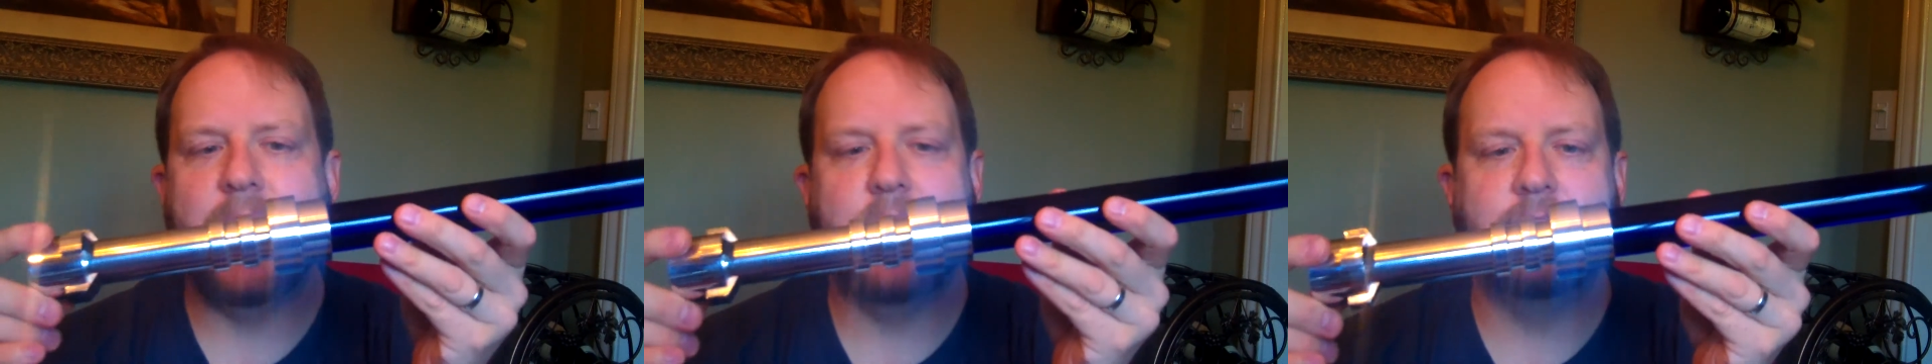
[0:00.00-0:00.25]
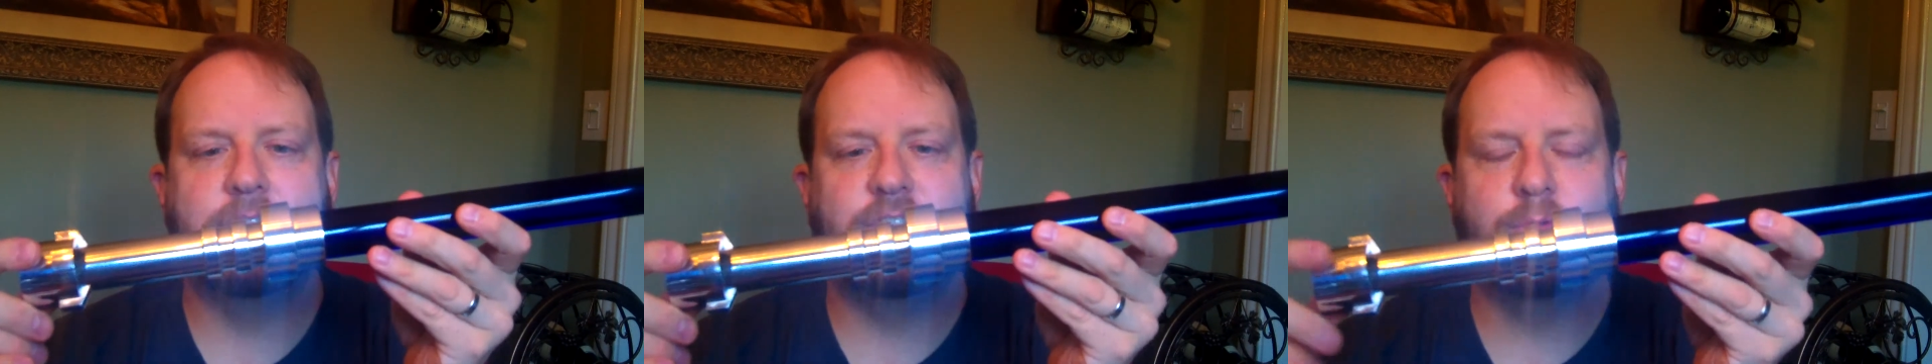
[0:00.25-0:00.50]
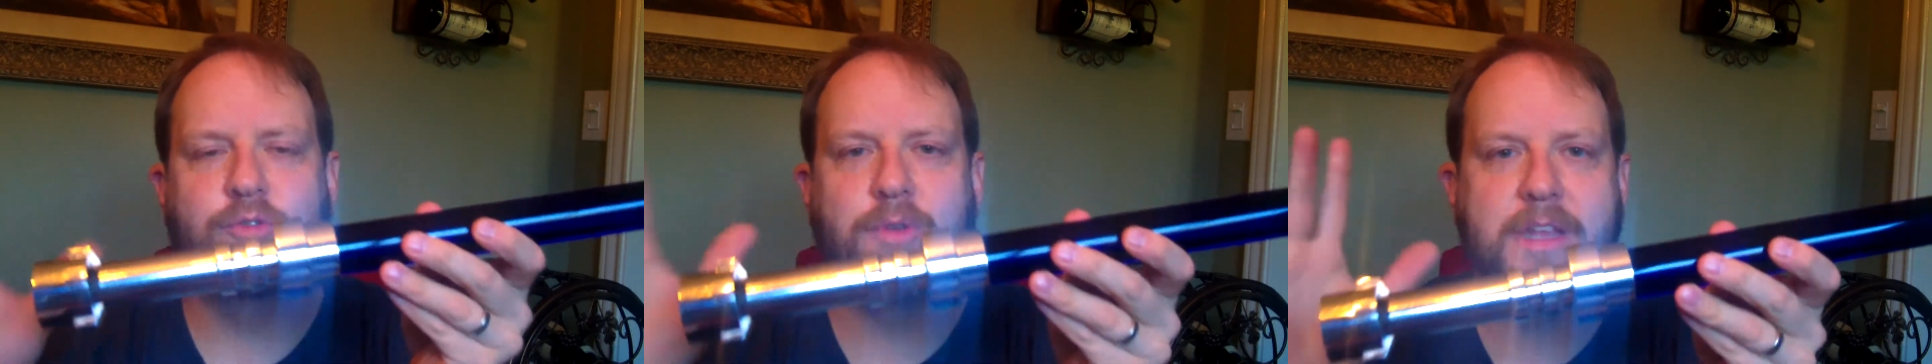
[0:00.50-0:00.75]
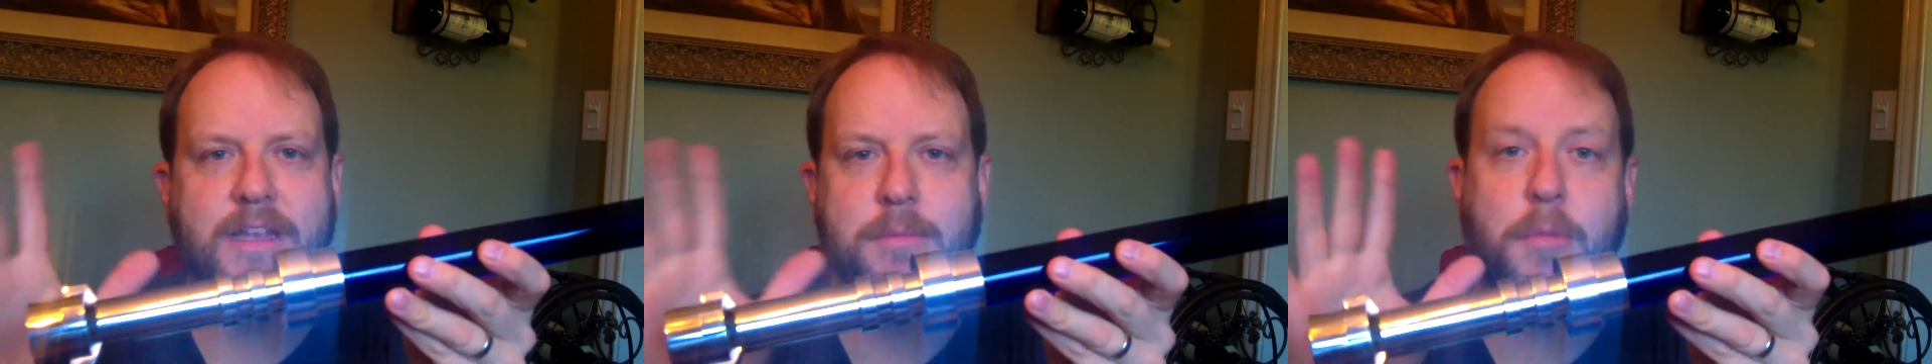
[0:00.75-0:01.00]
And she was
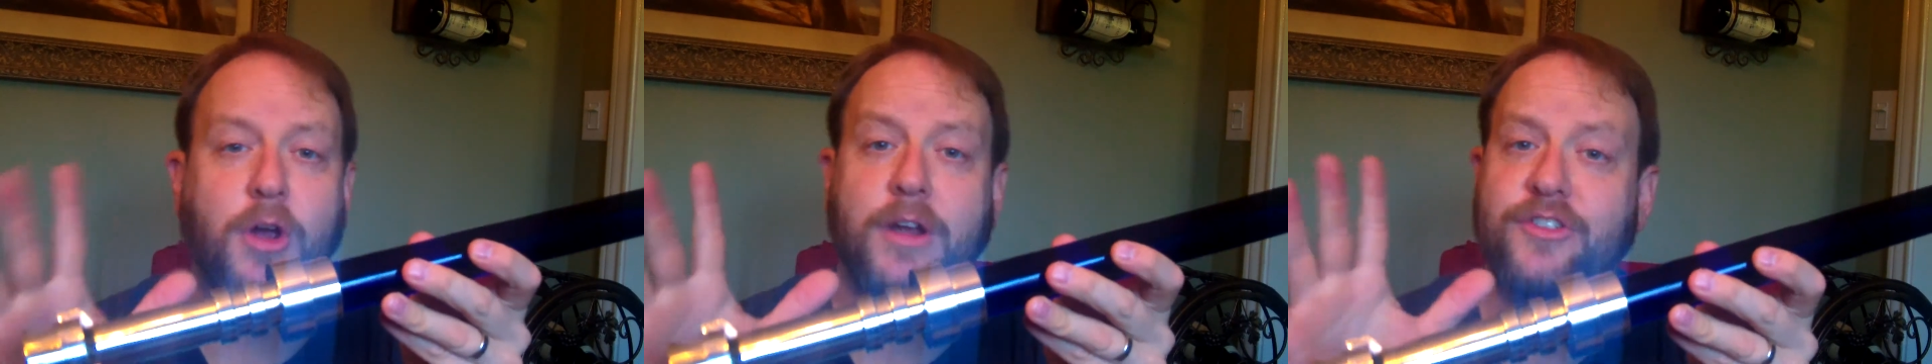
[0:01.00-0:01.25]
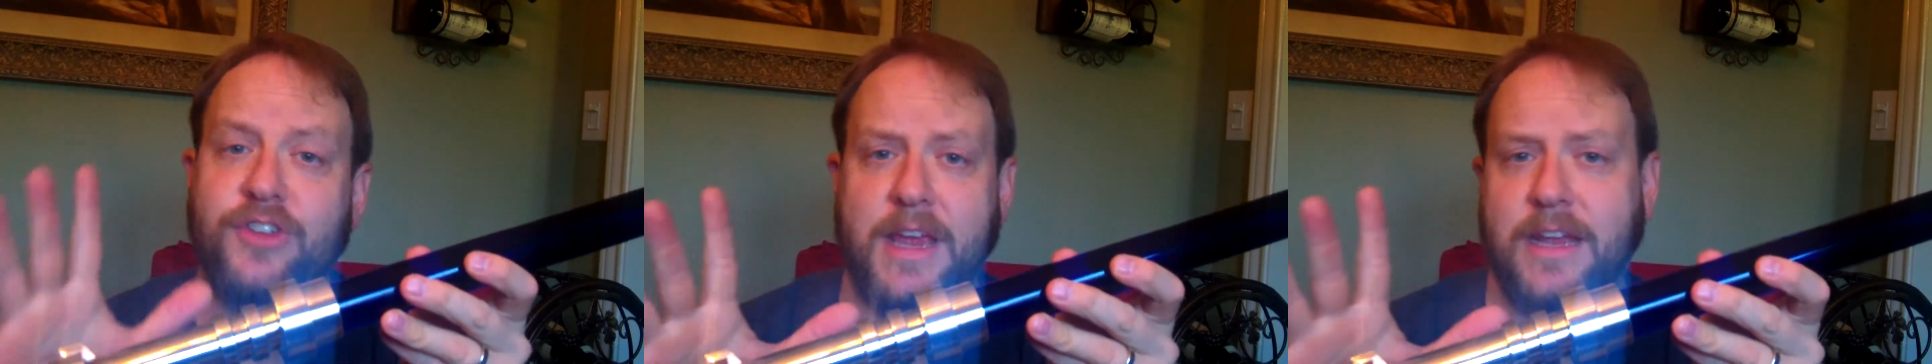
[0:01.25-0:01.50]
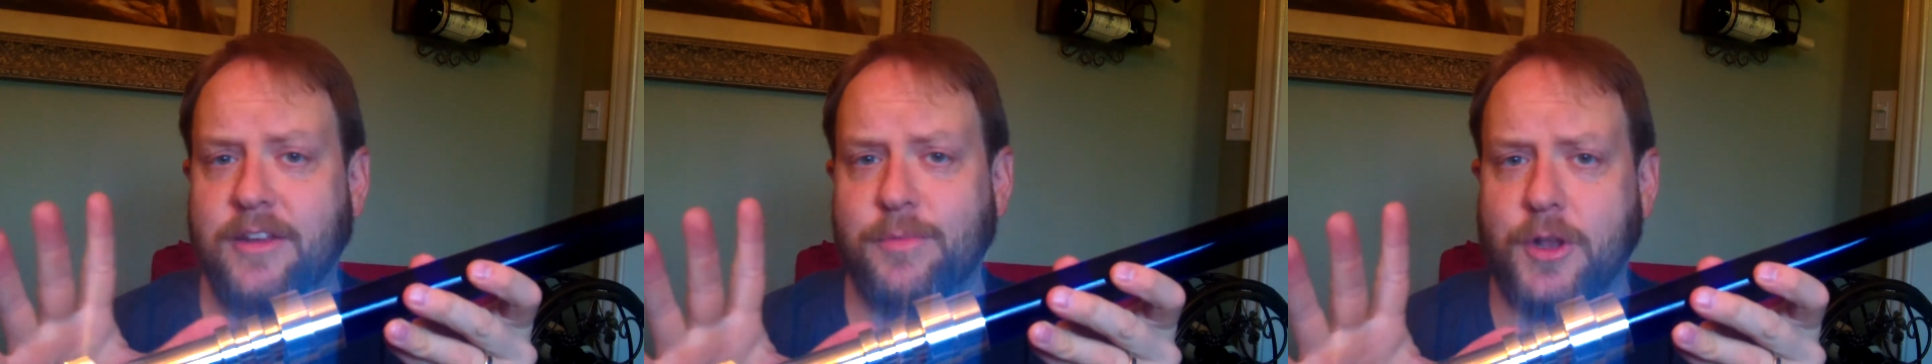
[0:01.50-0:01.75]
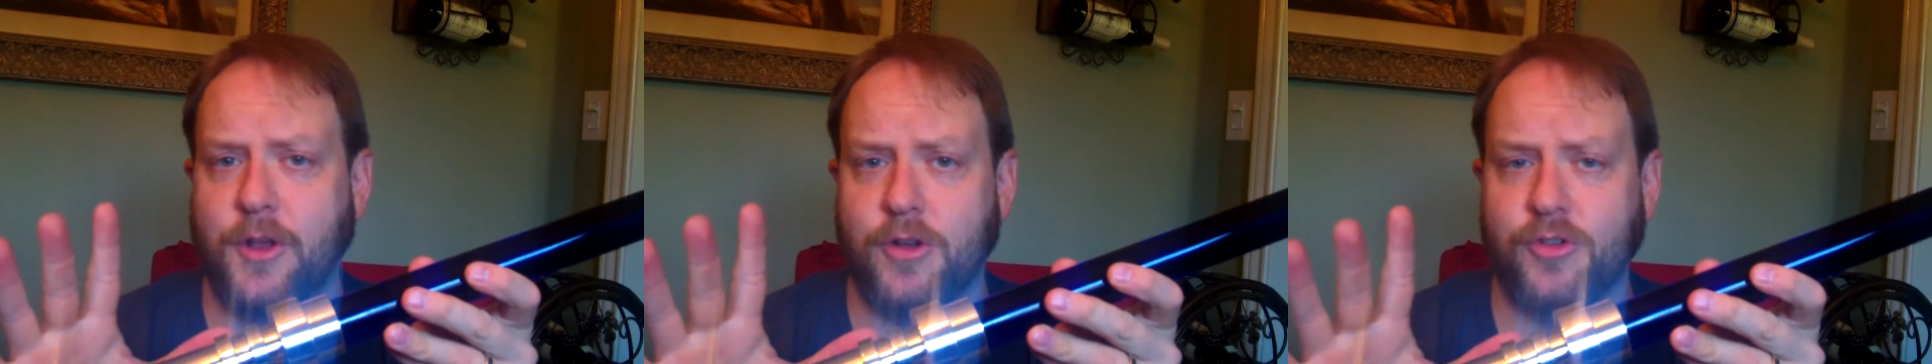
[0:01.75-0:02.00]
really into Mara Jade because
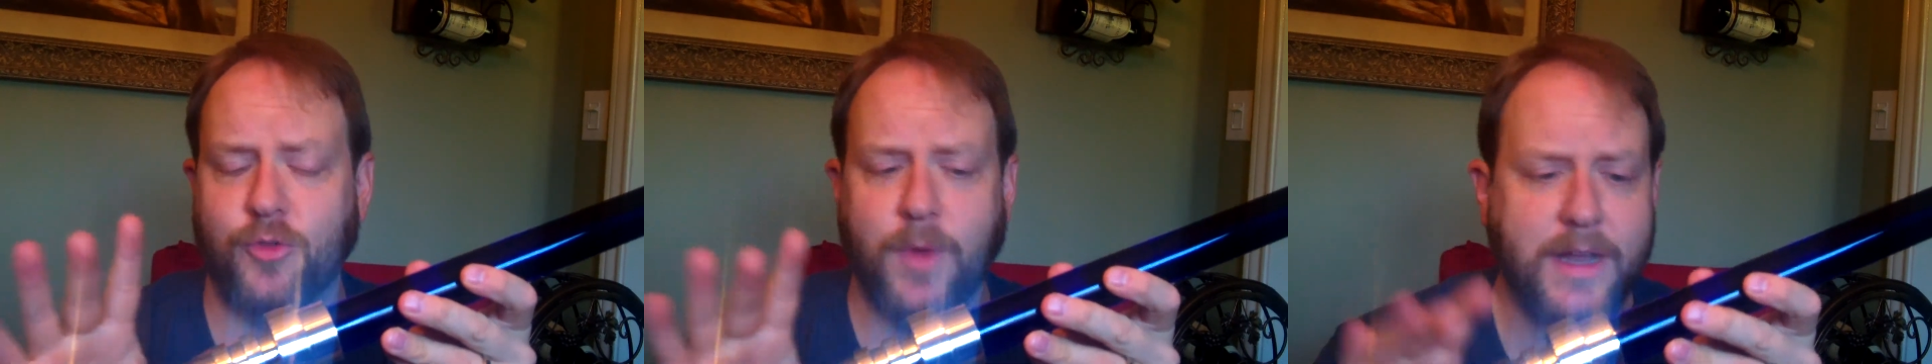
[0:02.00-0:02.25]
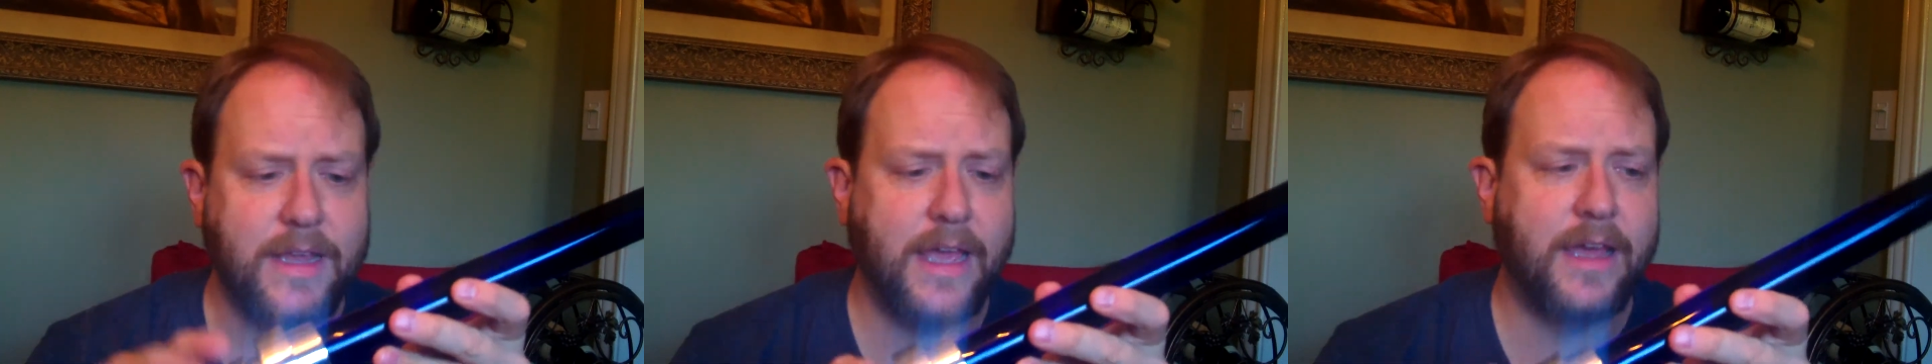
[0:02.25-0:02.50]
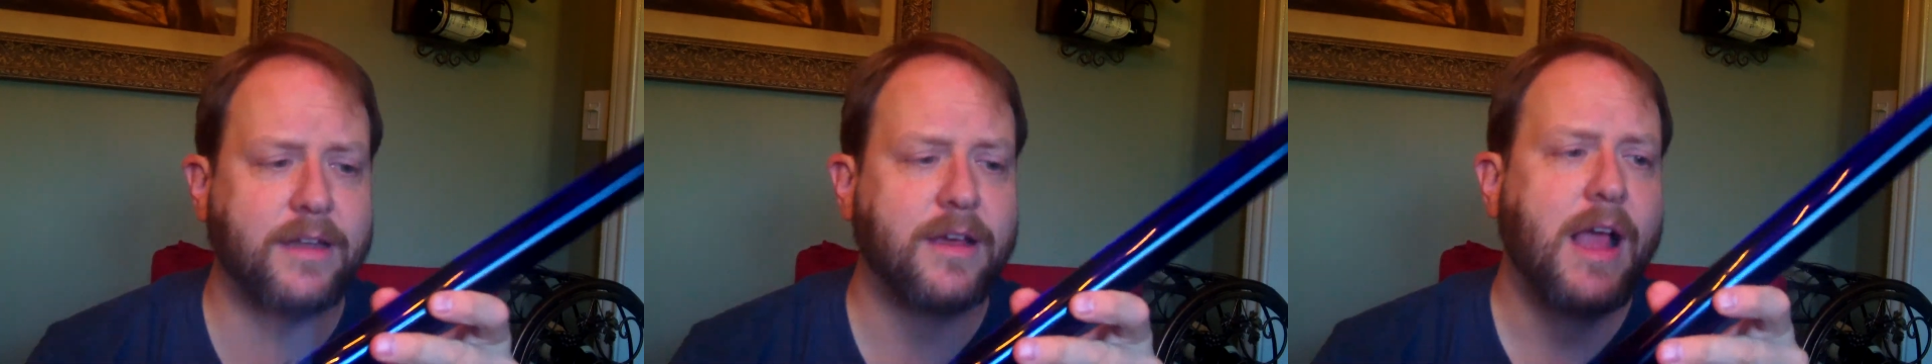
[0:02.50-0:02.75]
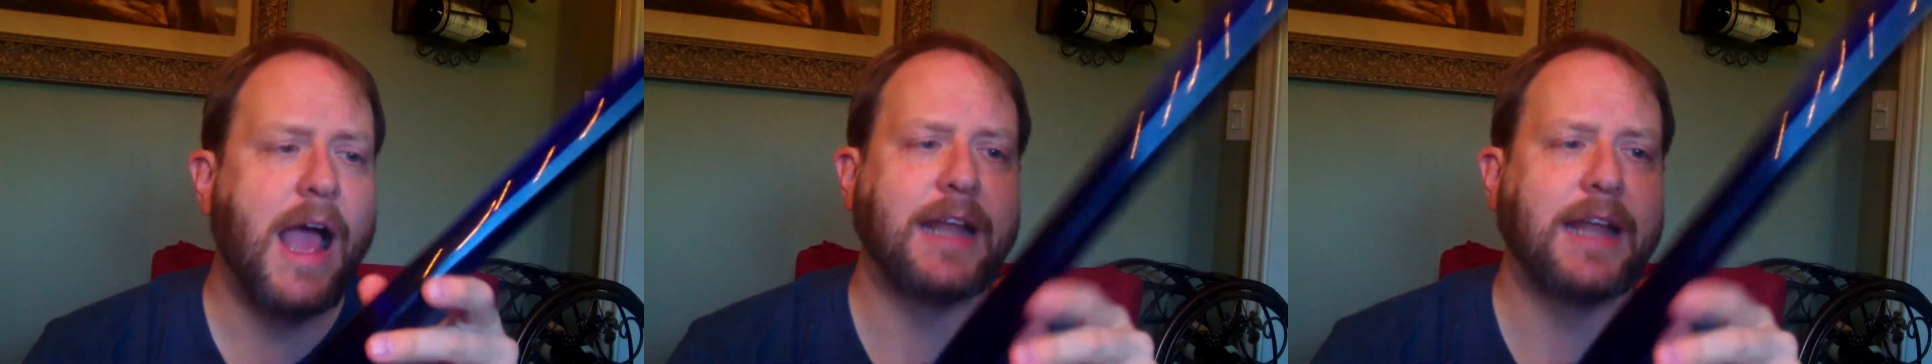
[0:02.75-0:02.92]
my daughter's a redhead.